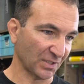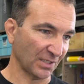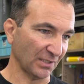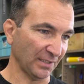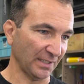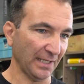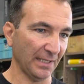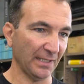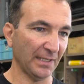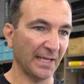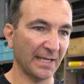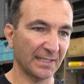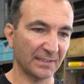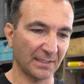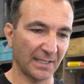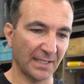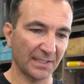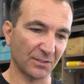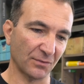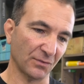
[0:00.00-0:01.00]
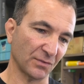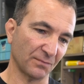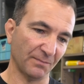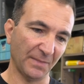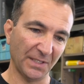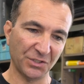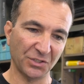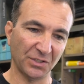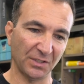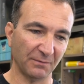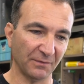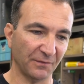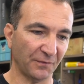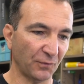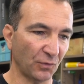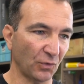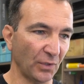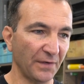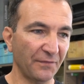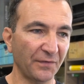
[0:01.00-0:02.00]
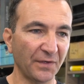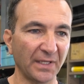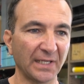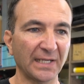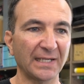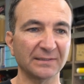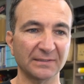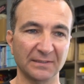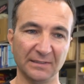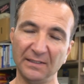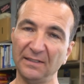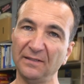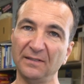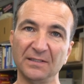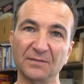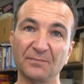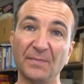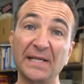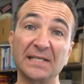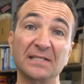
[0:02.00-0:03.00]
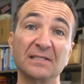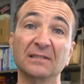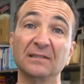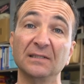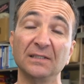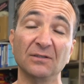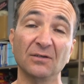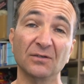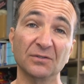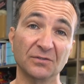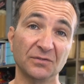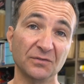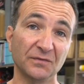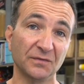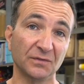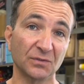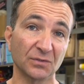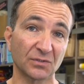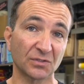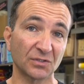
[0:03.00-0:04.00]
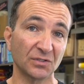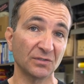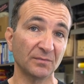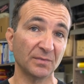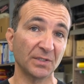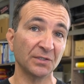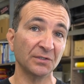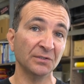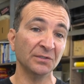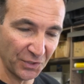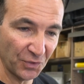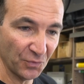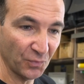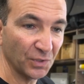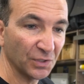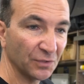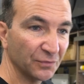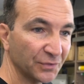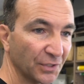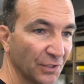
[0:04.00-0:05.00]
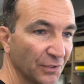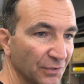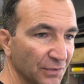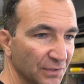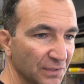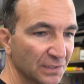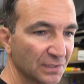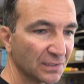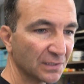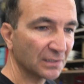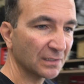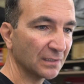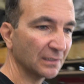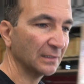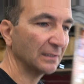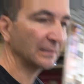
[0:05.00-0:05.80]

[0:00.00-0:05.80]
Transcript: So yeah, as I was mentioning before, everything underneath is basically 924 turbo. You will notice